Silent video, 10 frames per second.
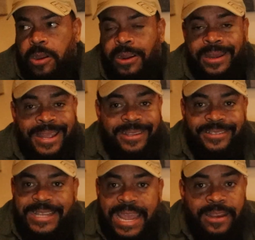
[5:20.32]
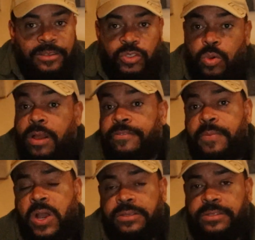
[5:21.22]
are like 10, 12
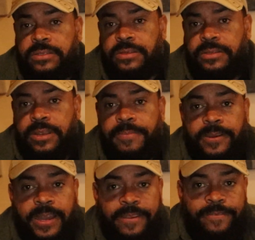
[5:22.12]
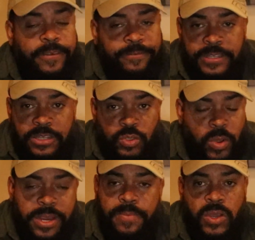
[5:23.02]
bucks. Some are like 15,
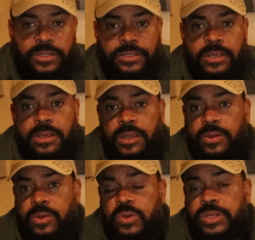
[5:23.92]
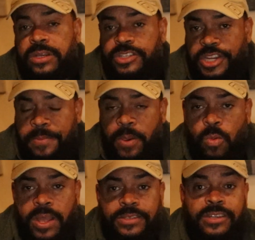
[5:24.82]
20 bucks. You know, those are the cheaper
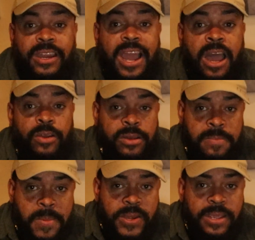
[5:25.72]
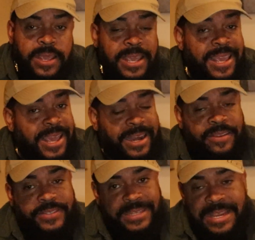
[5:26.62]
ones. They're out of the money. And
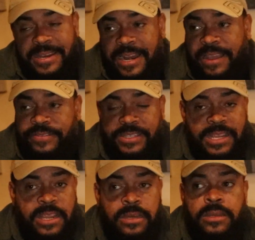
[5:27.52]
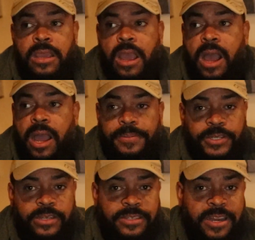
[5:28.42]
I've seen that. I've seen
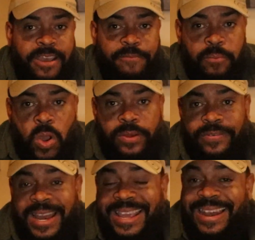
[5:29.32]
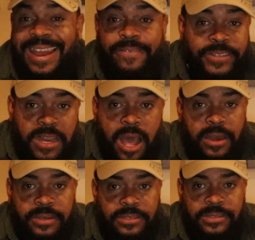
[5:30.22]
options that I've bought for like
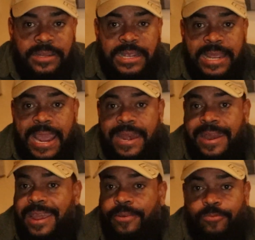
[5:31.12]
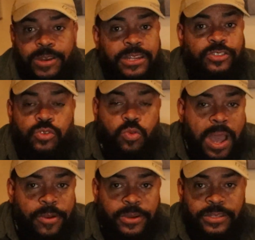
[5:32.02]
$11. And then within 2
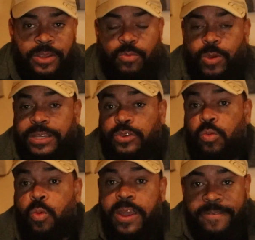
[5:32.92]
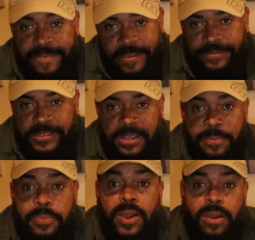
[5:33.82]
hours, it went to $150
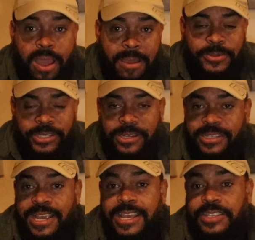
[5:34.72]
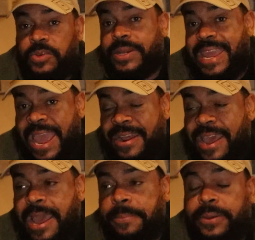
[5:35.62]
per option. So it can
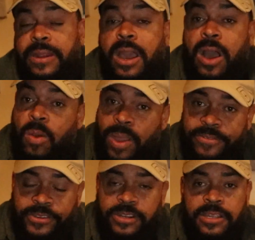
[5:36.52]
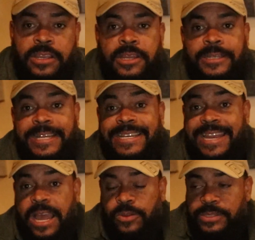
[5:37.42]
happen. However, the
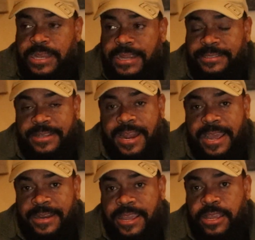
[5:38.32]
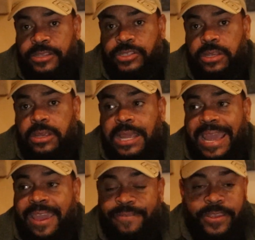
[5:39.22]
downside to that is
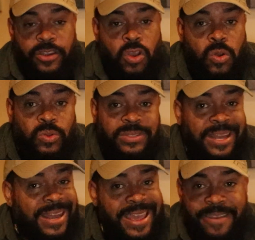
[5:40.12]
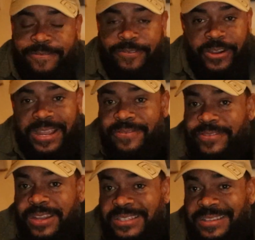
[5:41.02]
if it goes left for
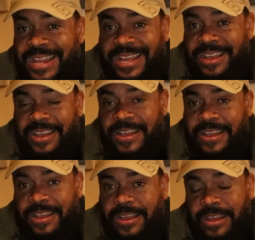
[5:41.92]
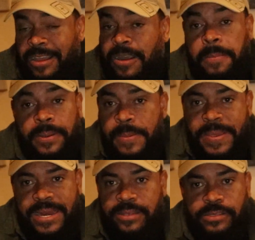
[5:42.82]
even a couple of
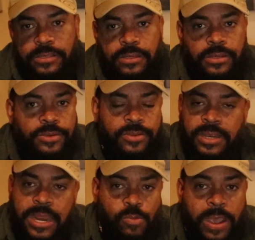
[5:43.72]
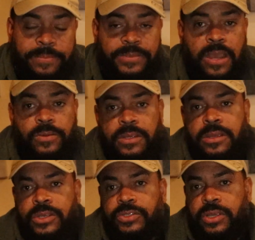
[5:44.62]
minutes, you could get wiped out.
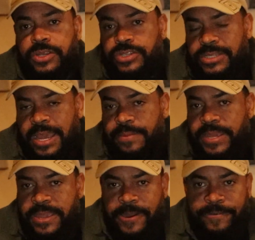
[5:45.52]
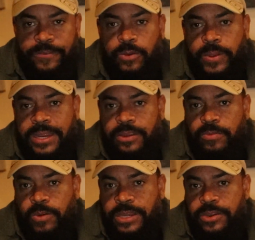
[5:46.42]
So you just got to be careful
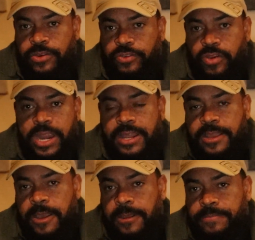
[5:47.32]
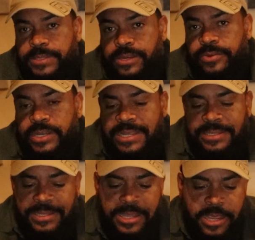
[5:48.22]
when you're trading zero
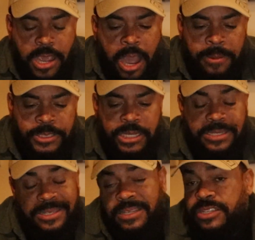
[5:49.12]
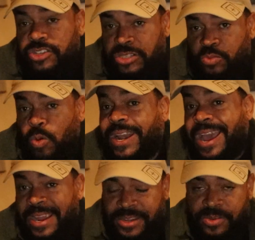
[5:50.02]
DTE options. This is just what
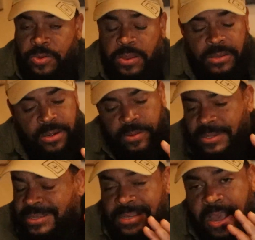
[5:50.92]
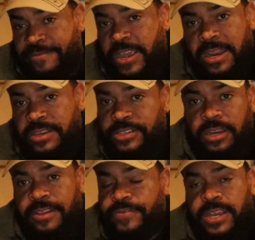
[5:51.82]
I do. You know, this is not
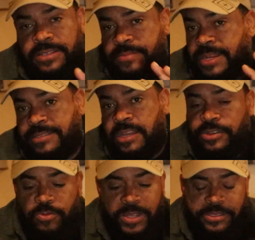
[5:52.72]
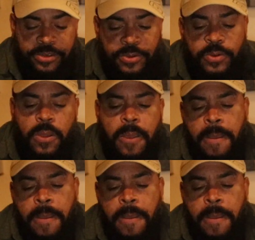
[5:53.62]
financial advice. I'm not telling you what to do.